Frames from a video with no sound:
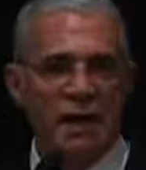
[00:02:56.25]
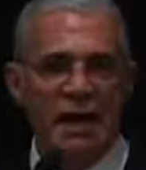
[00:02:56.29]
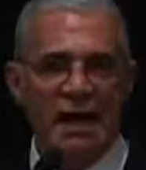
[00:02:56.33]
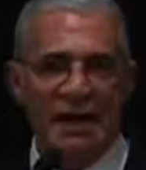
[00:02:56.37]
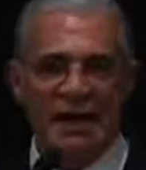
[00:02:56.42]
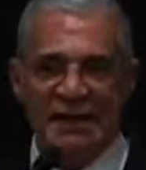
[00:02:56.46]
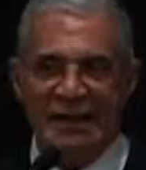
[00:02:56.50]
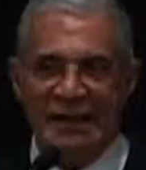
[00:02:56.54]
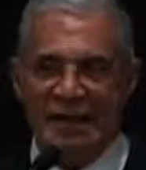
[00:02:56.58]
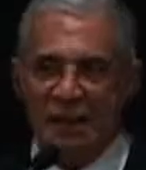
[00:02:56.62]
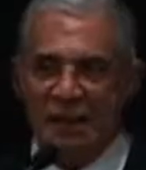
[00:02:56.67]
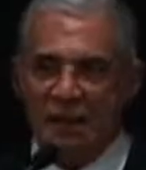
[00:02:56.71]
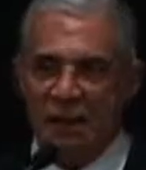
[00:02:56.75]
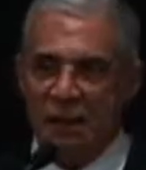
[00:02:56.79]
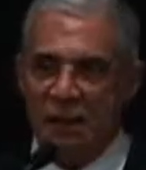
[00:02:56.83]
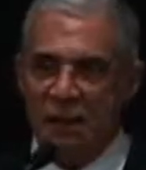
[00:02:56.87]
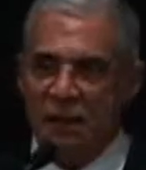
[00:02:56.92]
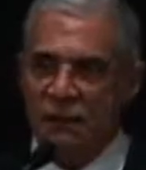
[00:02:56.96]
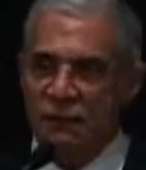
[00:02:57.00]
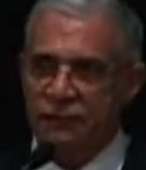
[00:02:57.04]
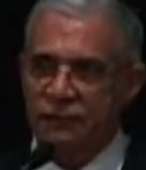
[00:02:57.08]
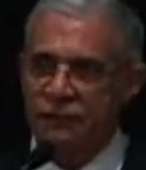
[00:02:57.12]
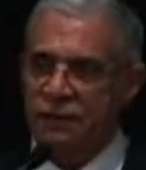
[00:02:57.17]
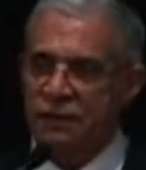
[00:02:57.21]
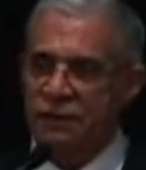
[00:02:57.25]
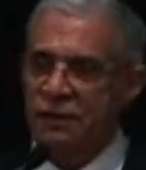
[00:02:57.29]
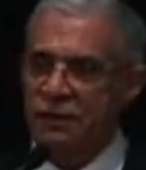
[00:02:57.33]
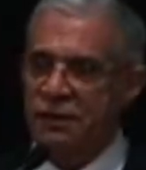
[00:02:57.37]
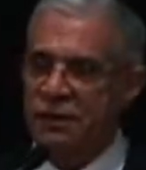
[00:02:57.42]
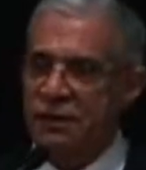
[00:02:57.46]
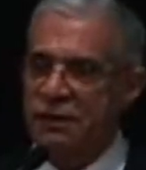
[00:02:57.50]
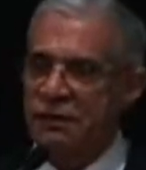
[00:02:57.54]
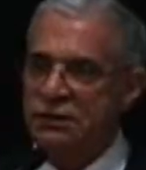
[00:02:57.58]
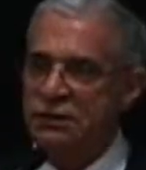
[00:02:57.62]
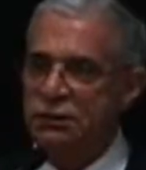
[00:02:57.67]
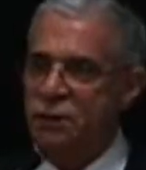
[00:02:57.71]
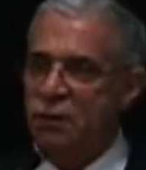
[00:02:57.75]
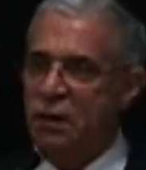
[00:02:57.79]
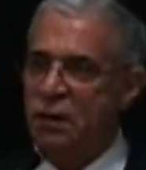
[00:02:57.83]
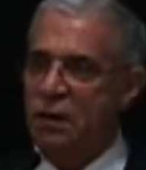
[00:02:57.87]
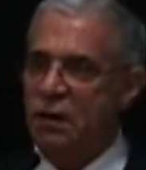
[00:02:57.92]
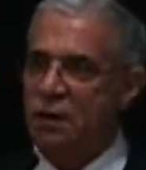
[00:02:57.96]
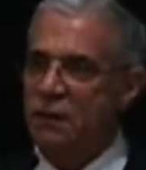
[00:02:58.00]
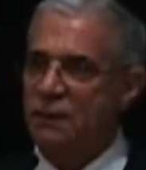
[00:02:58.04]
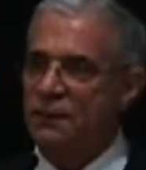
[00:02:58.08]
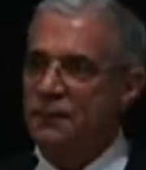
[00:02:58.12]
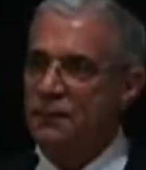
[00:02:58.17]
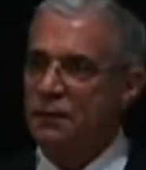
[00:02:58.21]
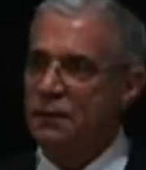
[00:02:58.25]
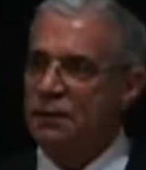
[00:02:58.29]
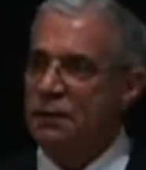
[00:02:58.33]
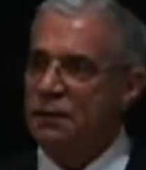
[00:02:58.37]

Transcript: halal food as well.